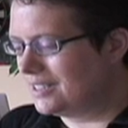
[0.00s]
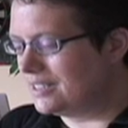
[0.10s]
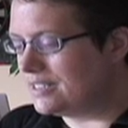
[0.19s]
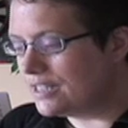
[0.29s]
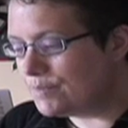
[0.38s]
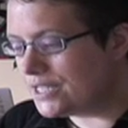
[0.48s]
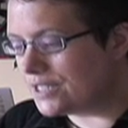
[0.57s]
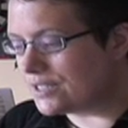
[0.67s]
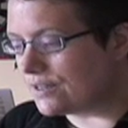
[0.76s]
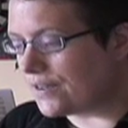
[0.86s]
These
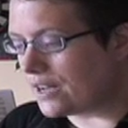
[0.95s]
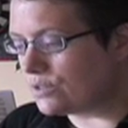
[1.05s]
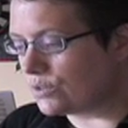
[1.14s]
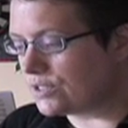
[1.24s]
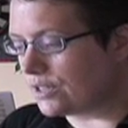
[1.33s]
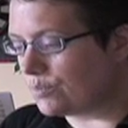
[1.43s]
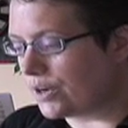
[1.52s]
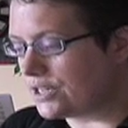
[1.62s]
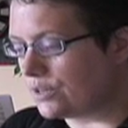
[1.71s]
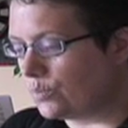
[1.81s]
images of outdoor
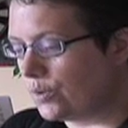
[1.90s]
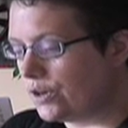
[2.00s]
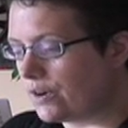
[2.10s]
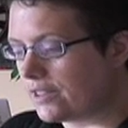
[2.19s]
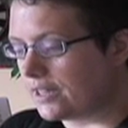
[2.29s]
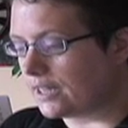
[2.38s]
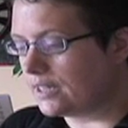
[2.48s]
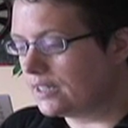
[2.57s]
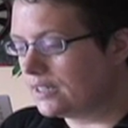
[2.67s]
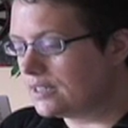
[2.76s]
celebration were, I
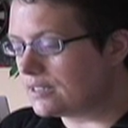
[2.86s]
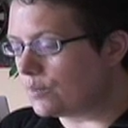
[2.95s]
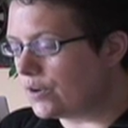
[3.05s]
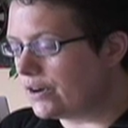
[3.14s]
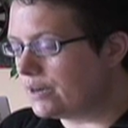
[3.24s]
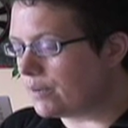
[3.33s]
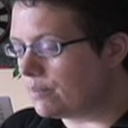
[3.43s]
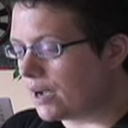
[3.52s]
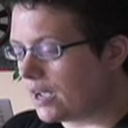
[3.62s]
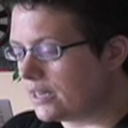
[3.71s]
think, somewhere in my
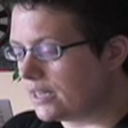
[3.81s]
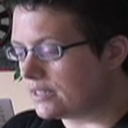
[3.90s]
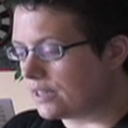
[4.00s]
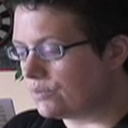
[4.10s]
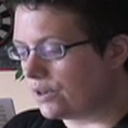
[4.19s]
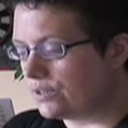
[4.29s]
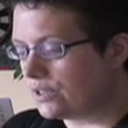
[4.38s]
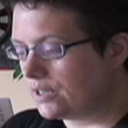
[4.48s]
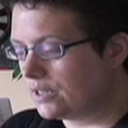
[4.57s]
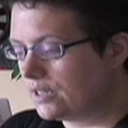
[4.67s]
mind as I
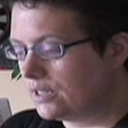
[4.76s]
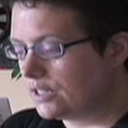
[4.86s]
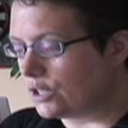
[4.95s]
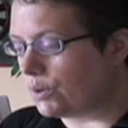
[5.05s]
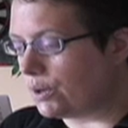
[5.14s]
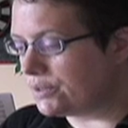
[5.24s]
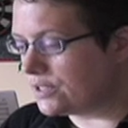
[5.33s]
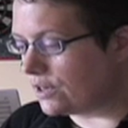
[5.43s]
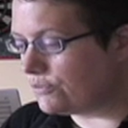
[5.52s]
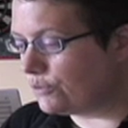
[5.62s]
wrote, though I was
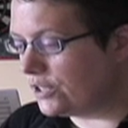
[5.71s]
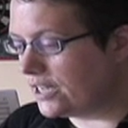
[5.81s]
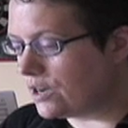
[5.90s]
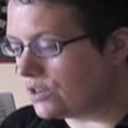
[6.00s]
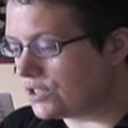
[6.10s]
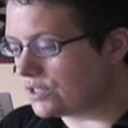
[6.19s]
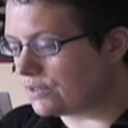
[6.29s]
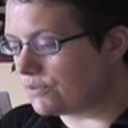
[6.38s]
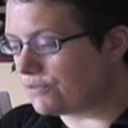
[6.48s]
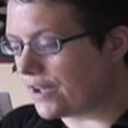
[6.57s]
not fully conscious
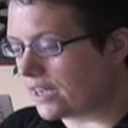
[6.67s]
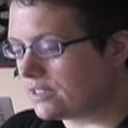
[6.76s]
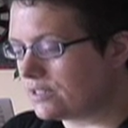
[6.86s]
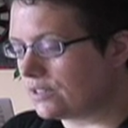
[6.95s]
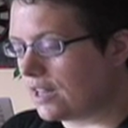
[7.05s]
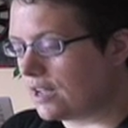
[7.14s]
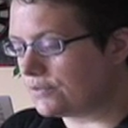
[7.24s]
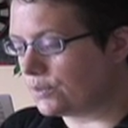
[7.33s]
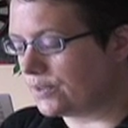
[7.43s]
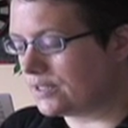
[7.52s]
of the fact till
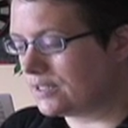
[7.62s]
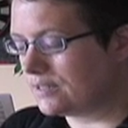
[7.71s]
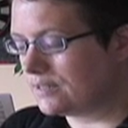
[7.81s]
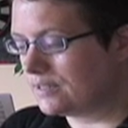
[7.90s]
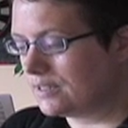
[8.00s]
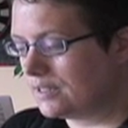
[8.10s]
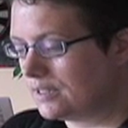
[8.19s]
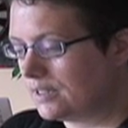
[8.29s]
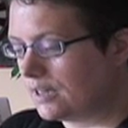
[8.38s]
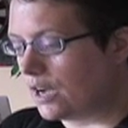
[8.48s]
afterwards.
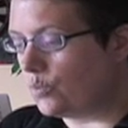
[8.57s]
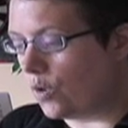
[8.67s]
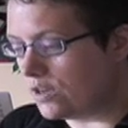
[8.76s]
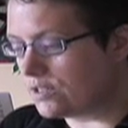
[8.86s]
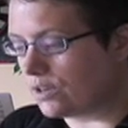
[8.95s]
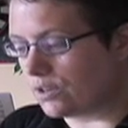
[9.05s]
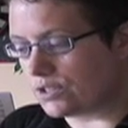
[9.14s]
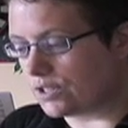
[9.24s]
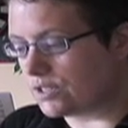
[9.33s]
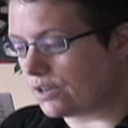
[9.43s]
I was
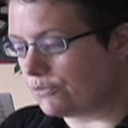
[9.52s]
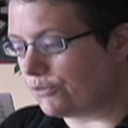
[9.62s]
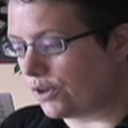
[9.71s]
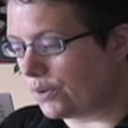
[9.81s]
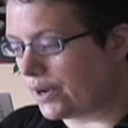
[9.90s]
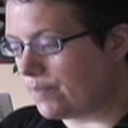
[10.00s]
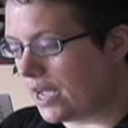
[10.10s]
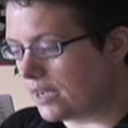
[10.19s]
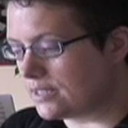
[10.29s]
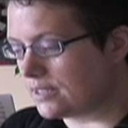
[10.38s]
conscious of following
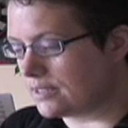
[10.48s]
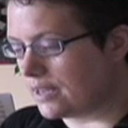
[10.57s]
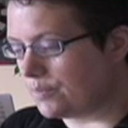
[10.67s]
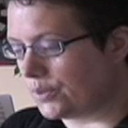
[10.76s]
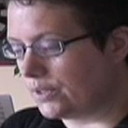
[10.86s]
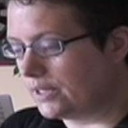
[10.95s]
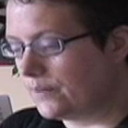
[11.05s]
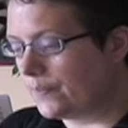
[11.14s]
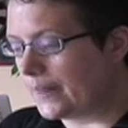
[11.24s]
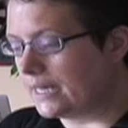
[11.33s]
Bach's example
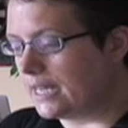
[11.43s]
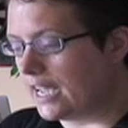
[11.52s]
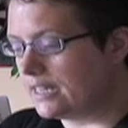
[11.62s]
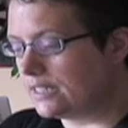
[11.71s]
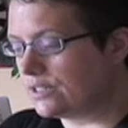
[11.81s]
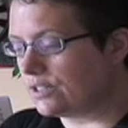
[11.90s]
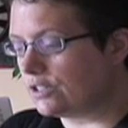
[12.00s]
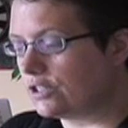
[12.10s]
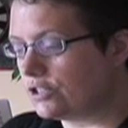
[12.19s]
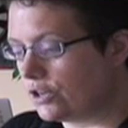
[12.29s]
in adding to
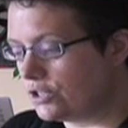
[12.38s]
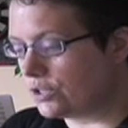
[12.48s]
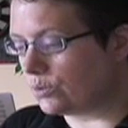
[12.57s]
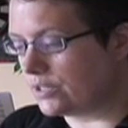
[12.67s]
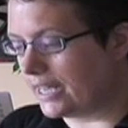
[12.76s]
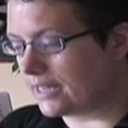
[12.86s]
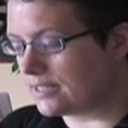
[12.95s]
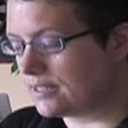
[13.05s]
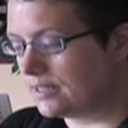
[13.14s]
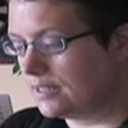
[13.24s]
the liturgical
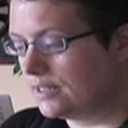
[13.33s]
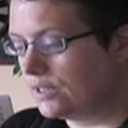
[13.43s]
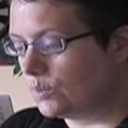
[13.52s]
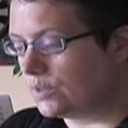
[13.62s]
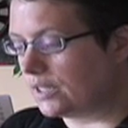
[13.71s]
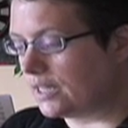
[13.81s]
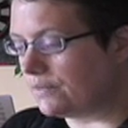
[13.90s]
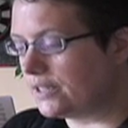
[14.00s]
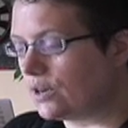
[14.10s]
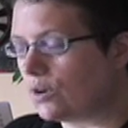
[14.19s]
text with the lovely